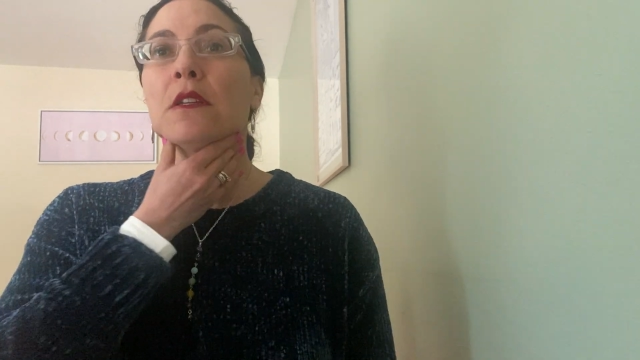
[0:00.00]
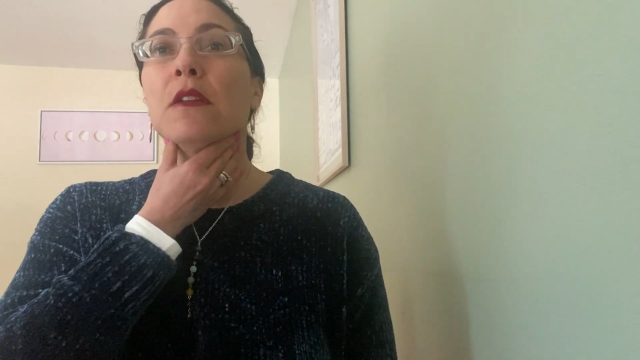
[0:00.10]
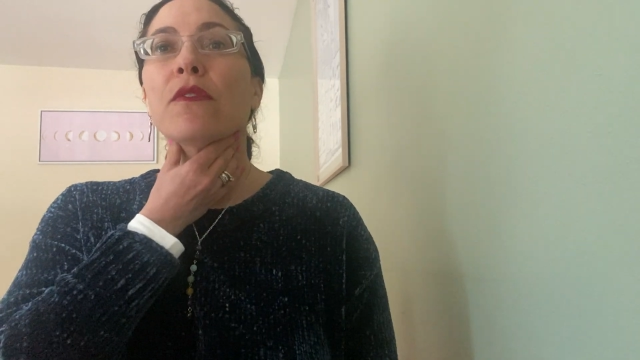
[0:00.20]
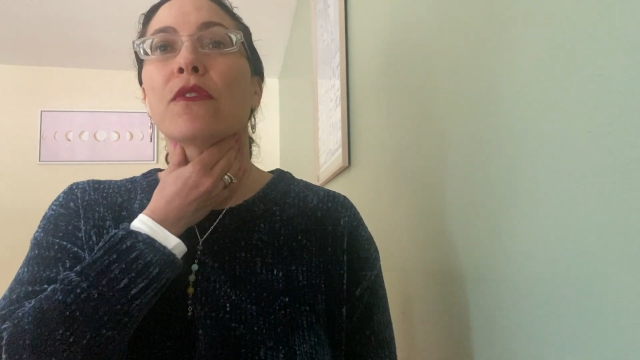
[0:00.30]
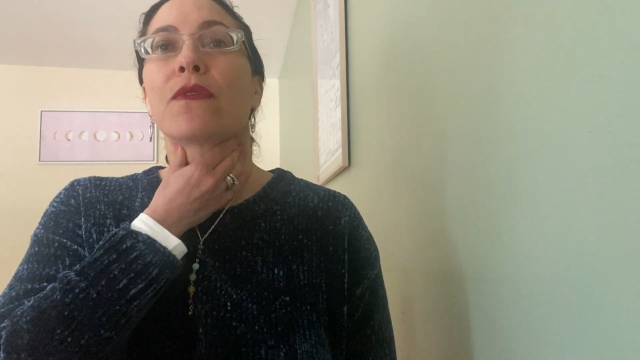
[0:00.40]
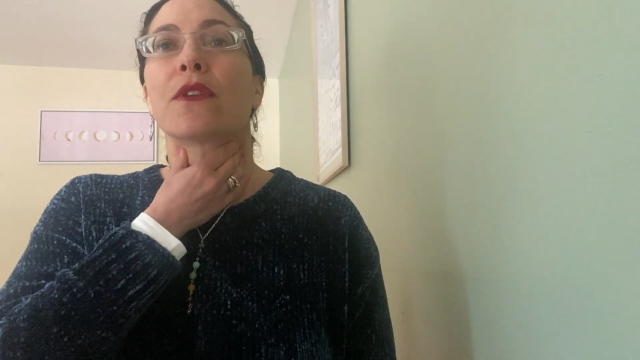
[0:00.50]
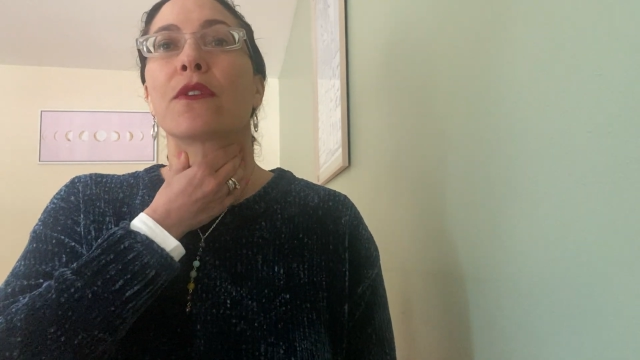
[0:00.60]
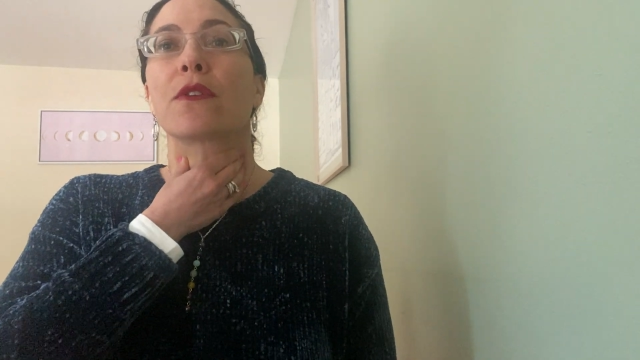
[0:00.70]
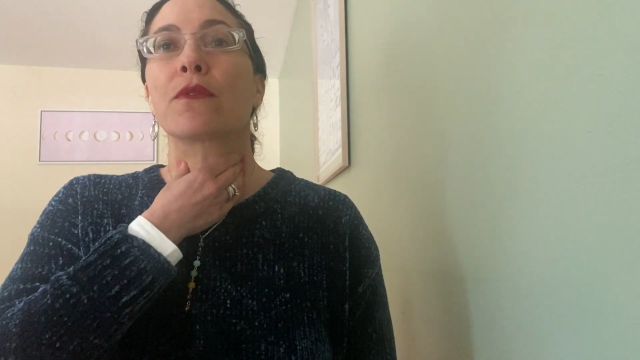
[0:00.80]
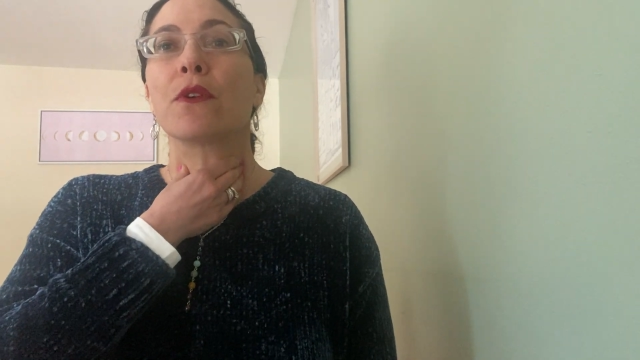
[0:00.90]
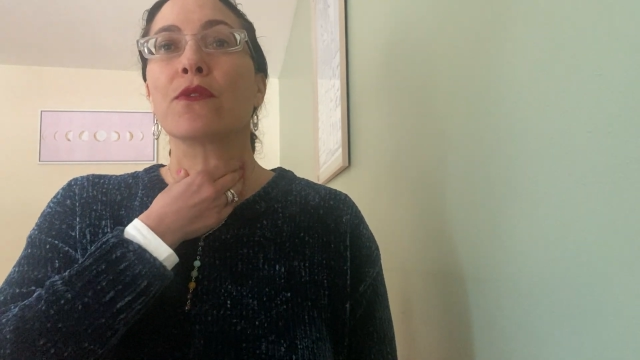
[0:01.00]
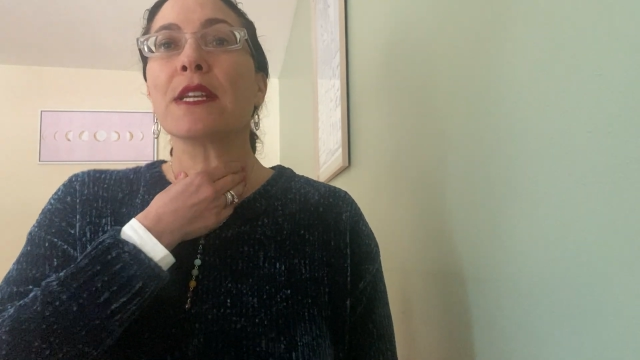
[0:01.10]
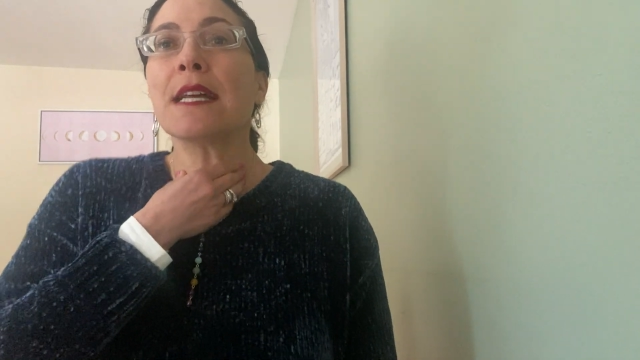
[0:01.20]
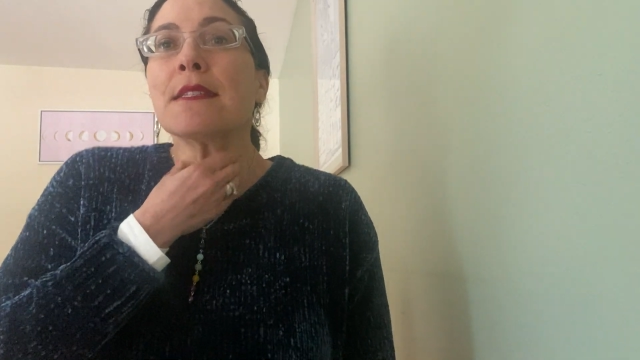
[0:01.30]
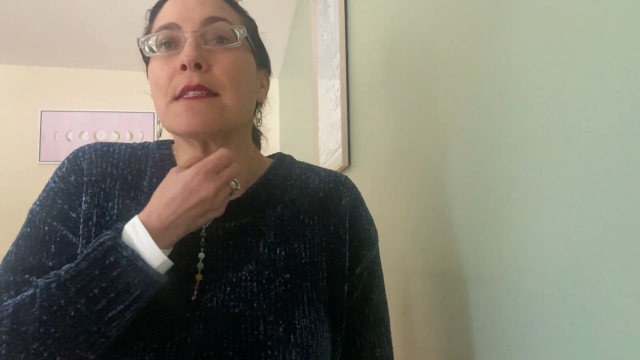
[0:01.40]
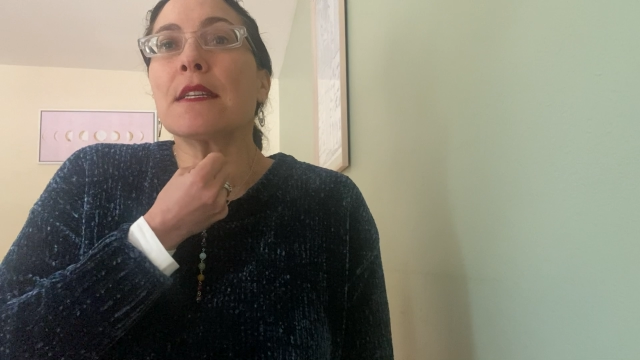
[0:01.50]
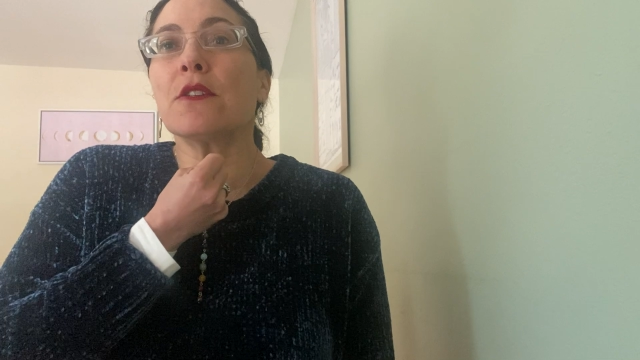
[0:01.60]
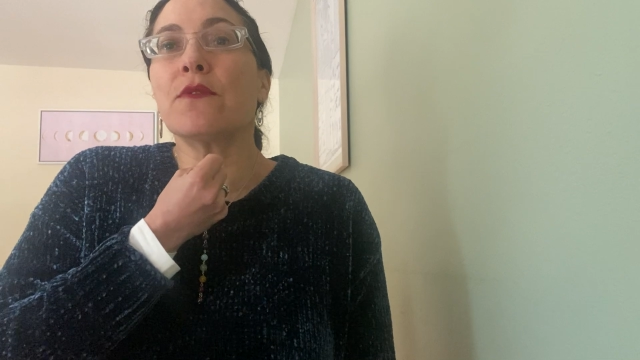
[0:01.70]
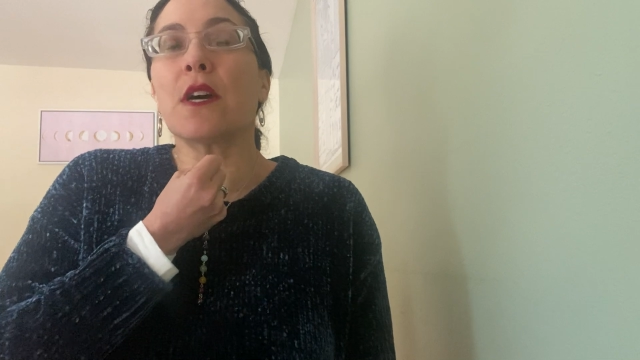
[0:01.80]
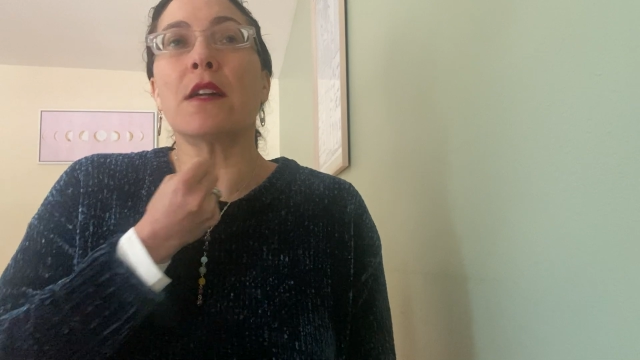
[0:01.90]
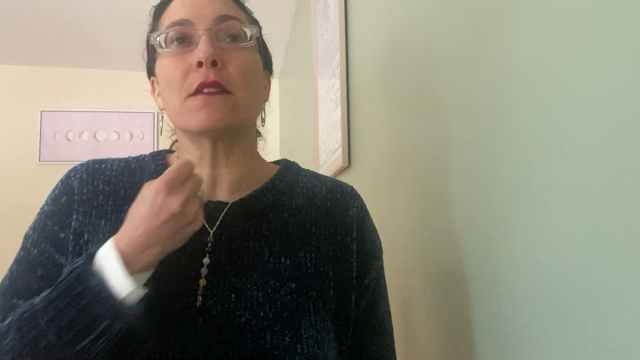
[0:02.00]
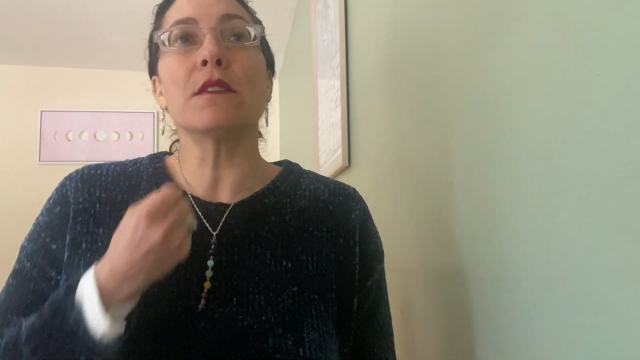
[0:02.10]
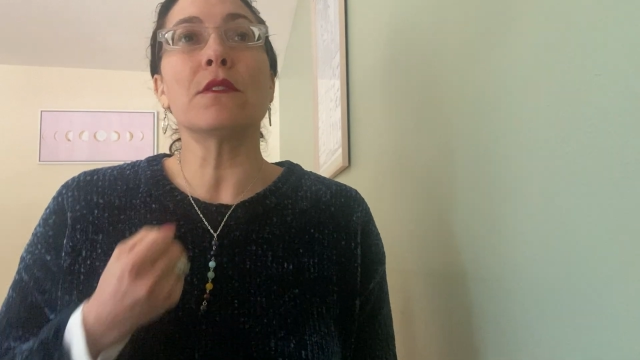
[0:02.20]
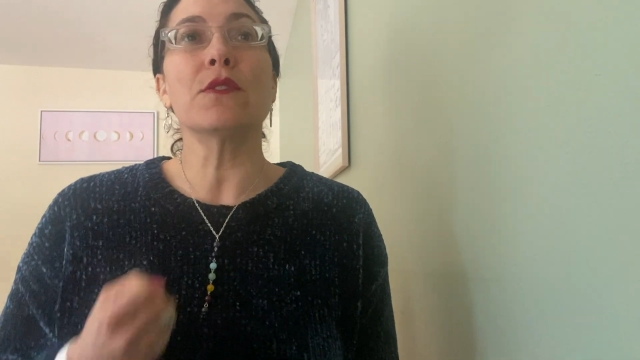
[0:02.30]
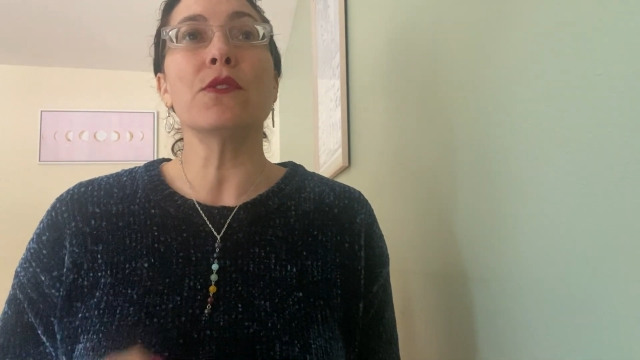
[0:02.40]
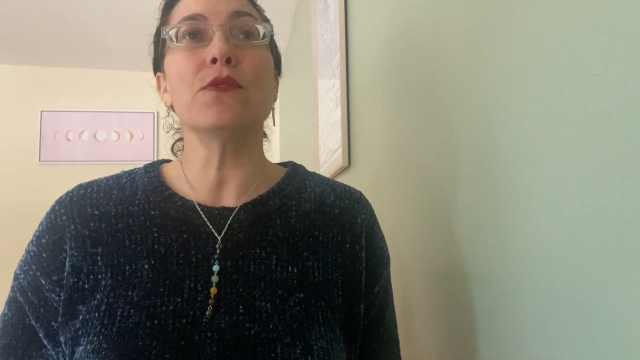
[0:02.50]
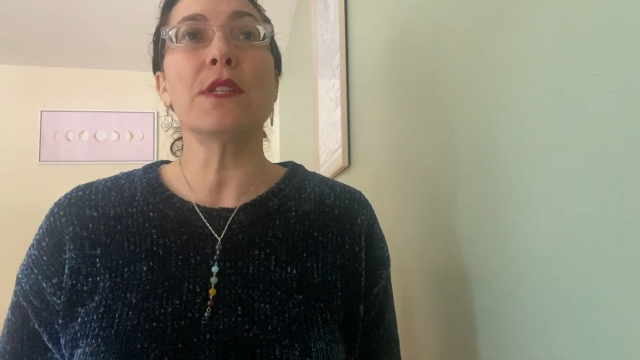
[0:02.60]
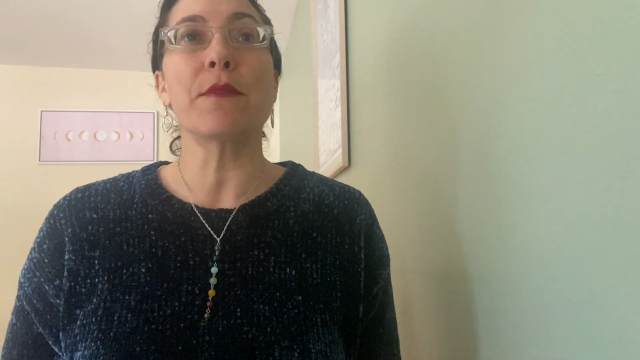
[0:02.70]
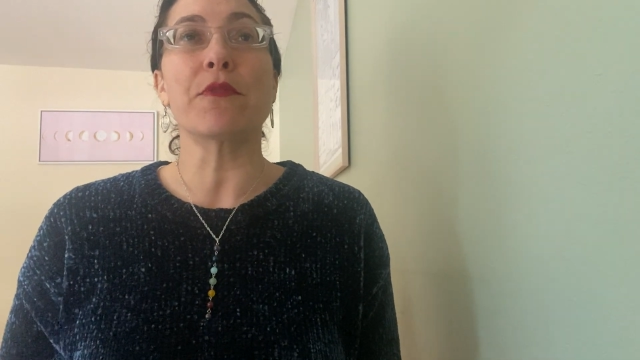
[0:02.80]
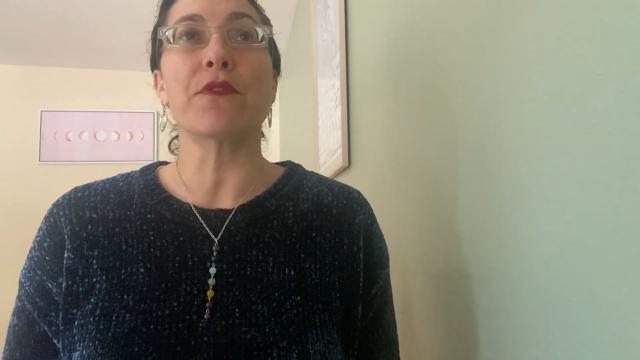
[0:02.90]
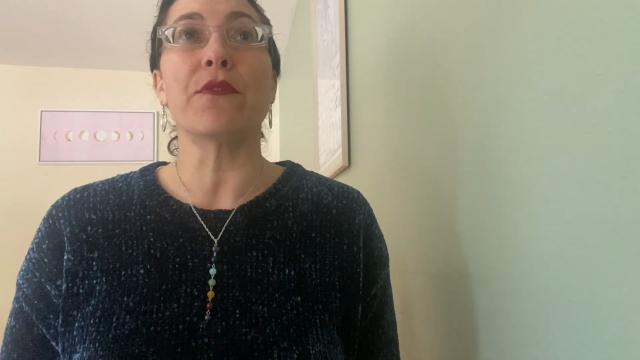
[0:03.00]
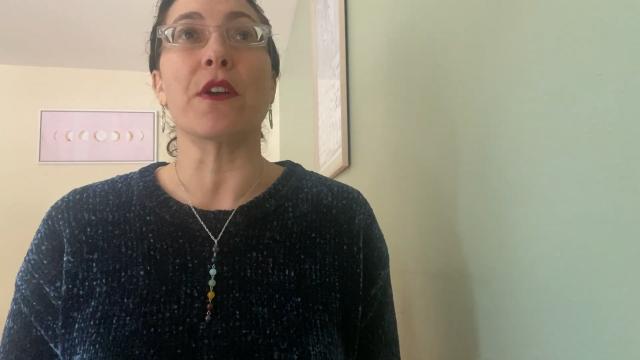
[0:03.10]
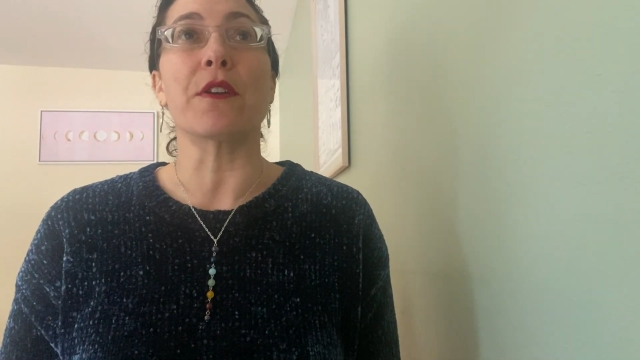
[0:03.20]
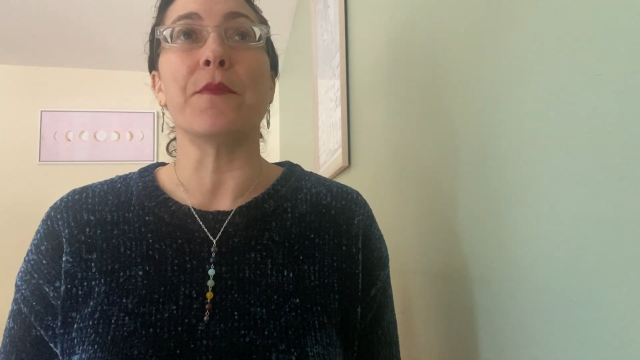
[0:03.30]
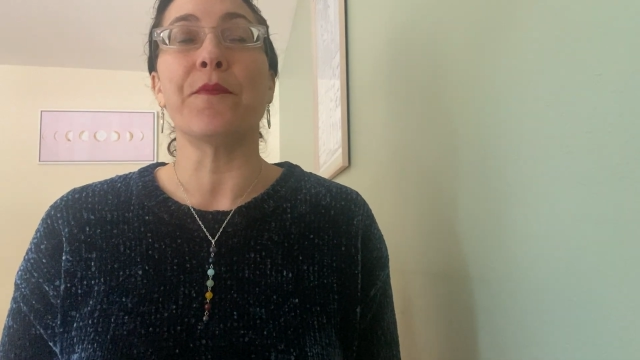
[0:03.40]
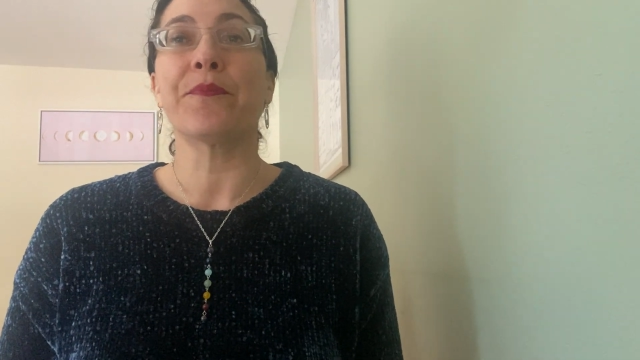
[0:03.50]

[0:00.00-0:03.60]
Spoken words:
If you feel the throat tensing, you've gone a little too deep or far.